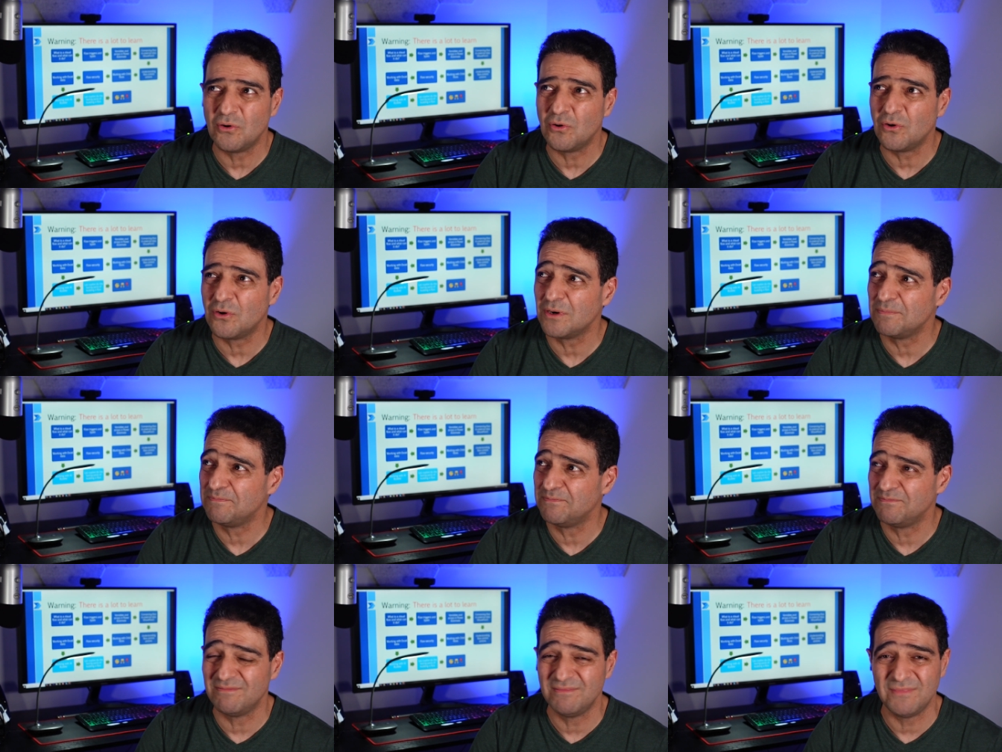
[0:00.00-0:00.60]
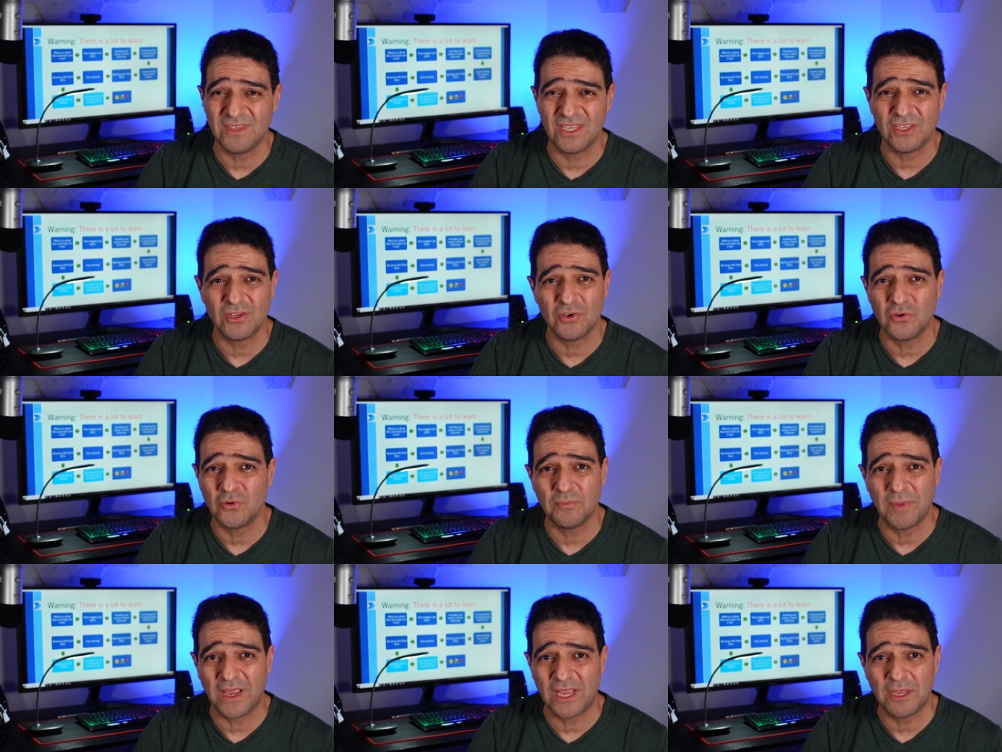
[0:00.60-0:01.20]
or
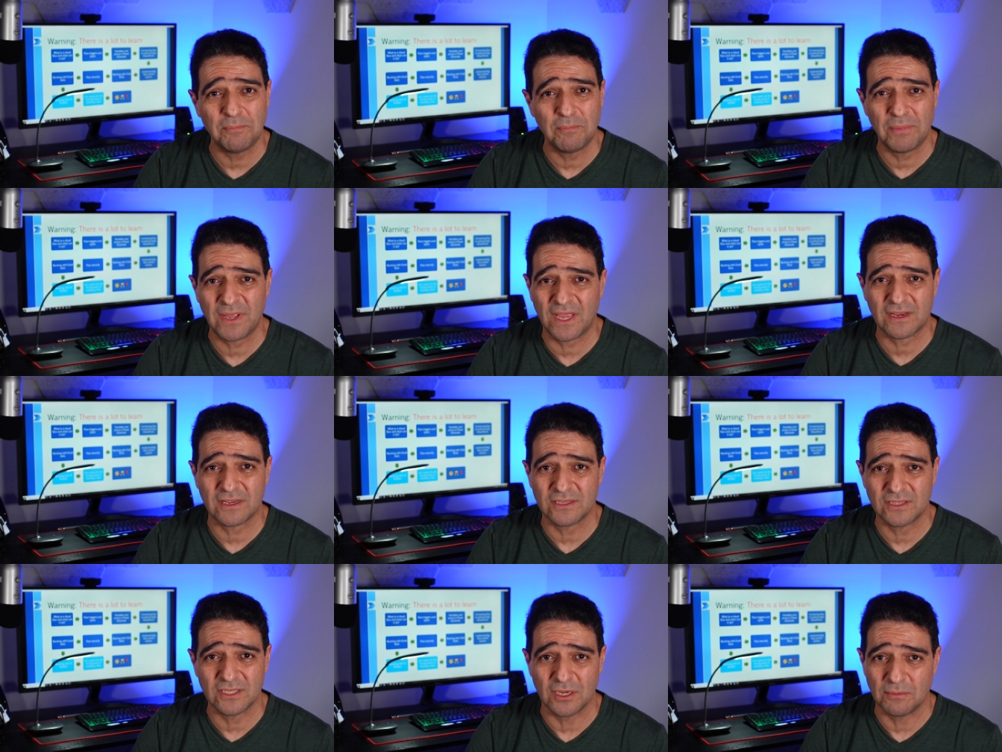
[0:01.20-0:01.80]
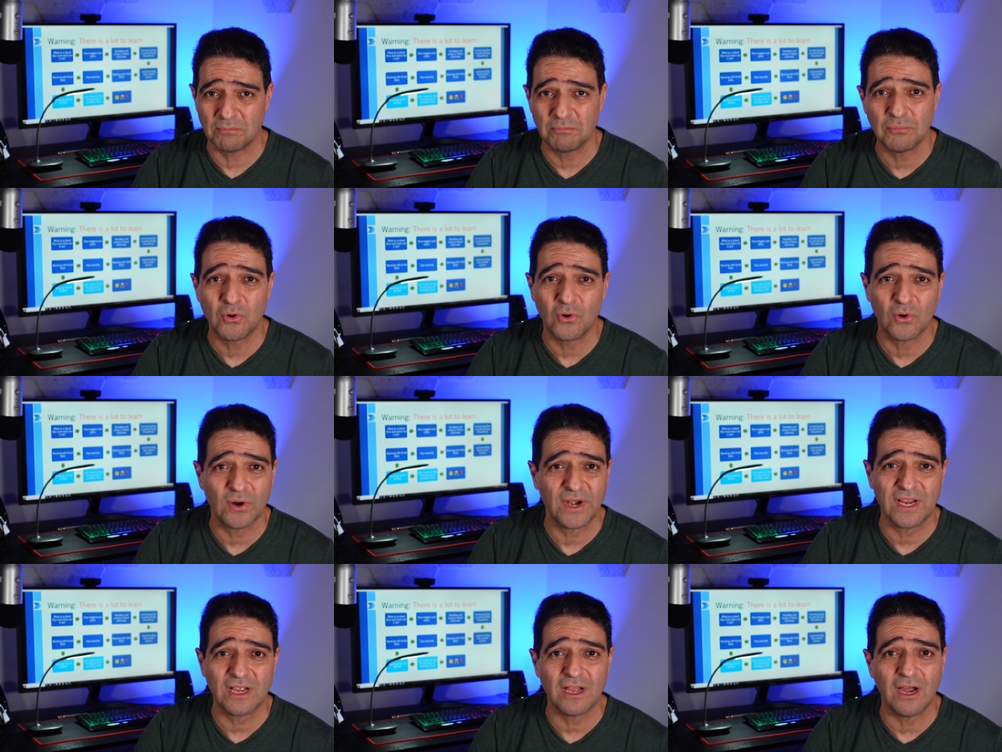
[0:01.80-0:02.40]
you may pick the
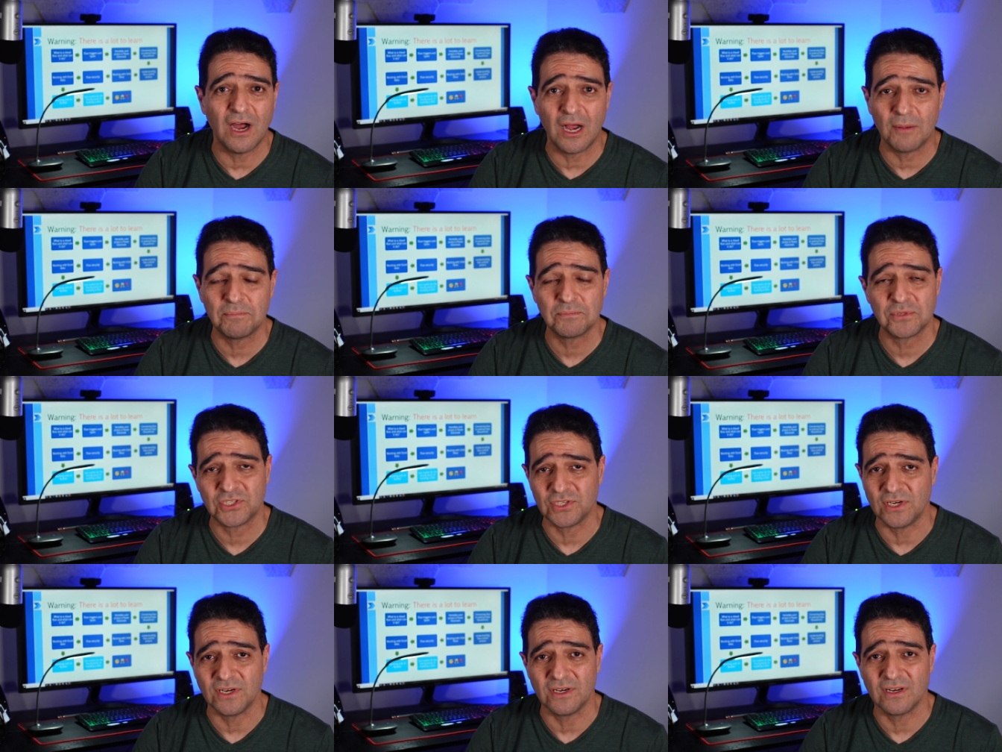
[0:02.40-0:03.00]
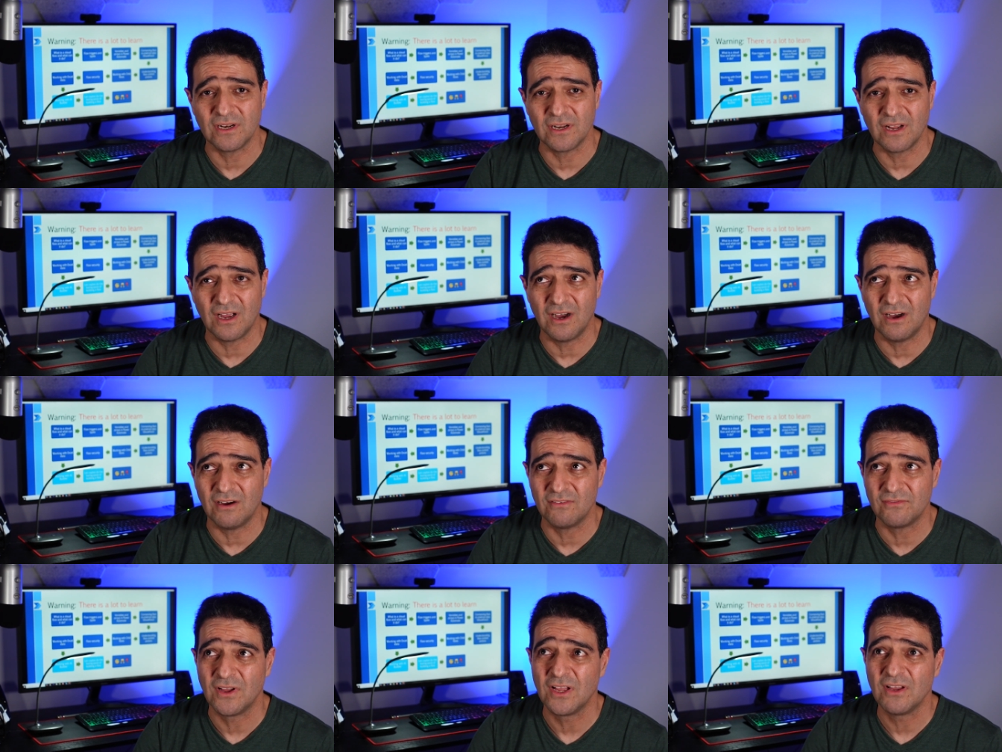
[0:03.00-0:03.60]
boring option
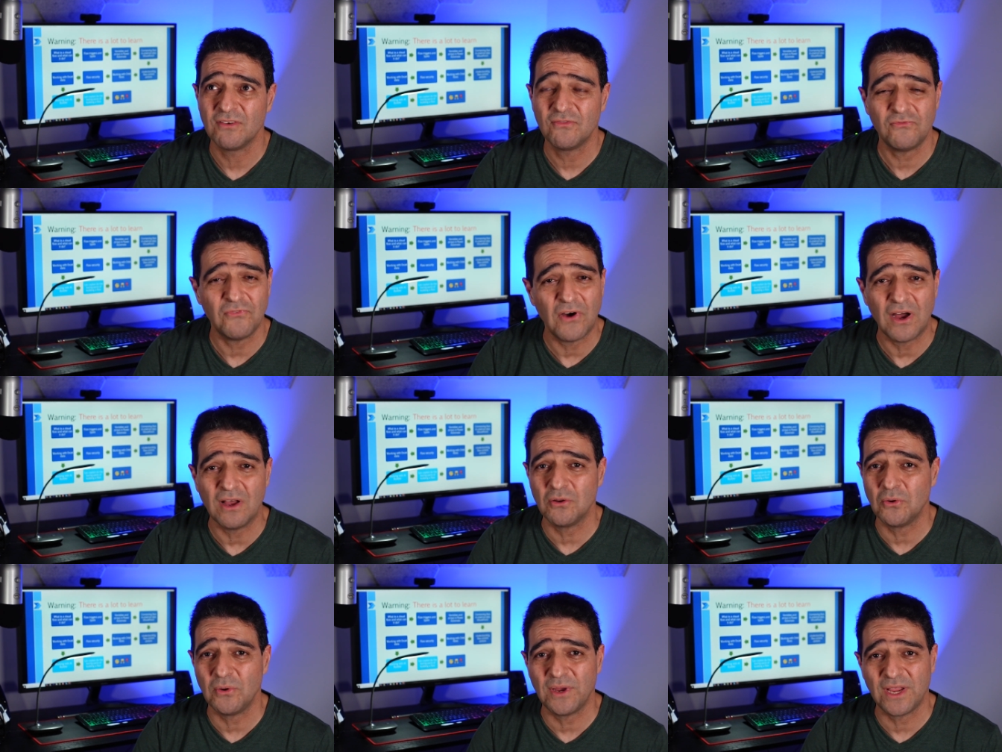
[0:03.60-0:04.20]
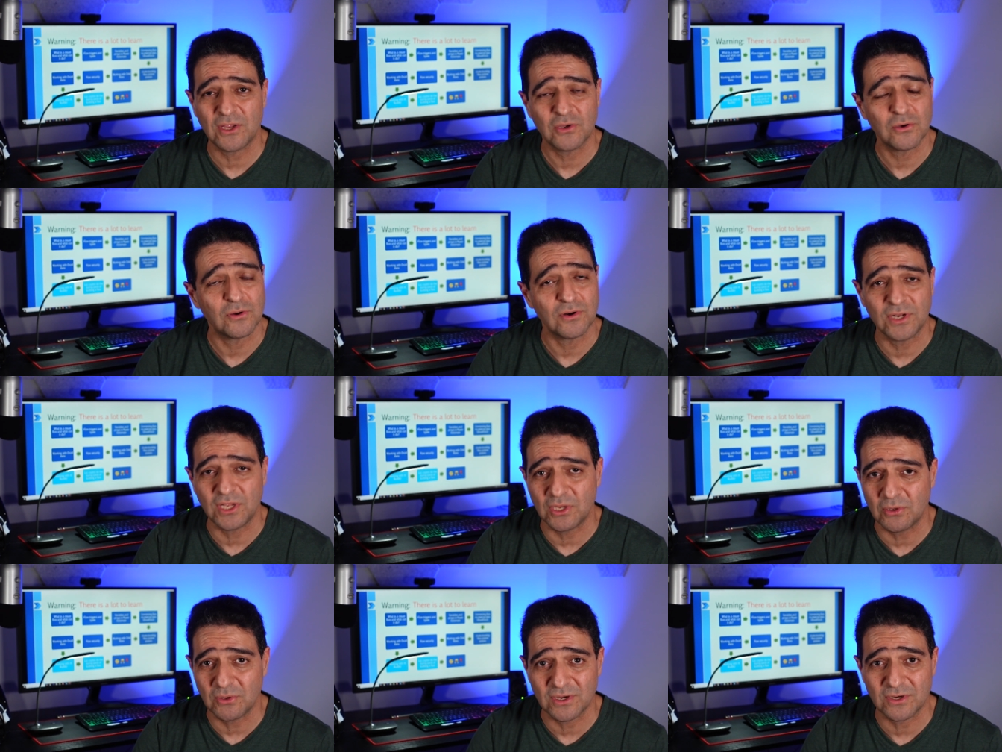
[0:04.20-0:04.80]
of following your
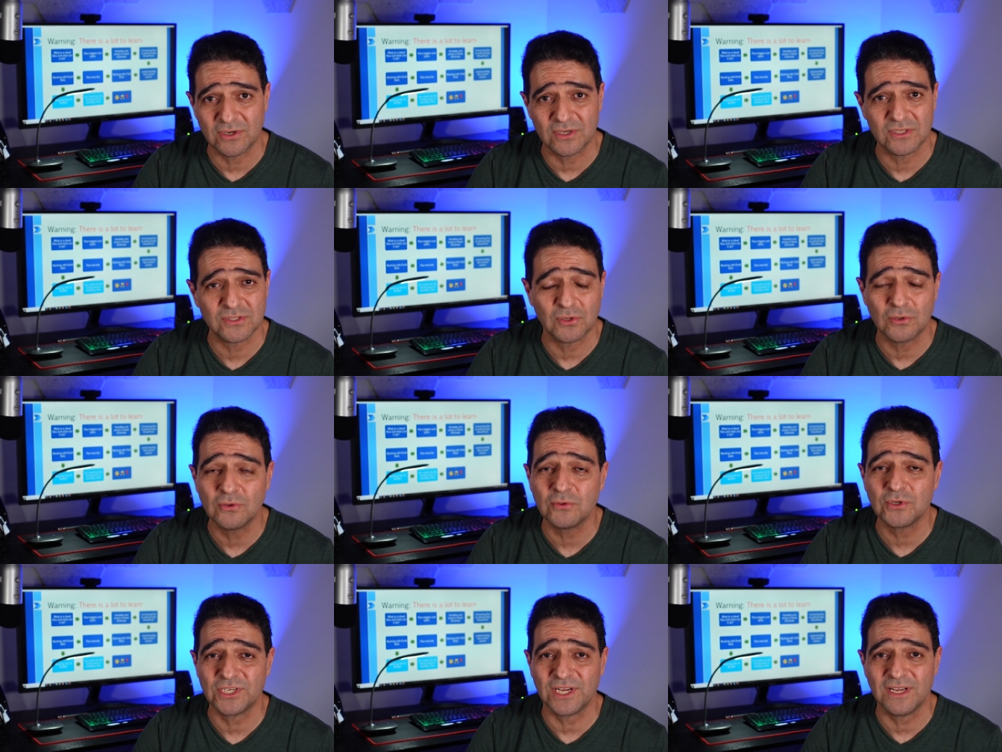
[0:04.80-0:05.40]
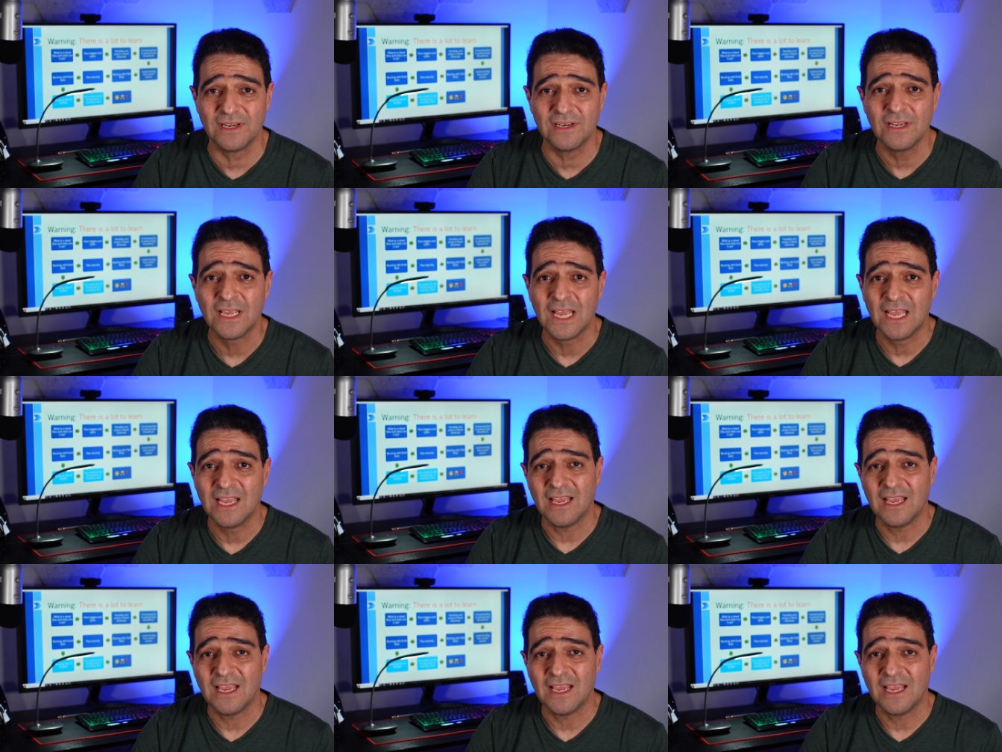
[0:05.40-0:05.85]
New Year resolution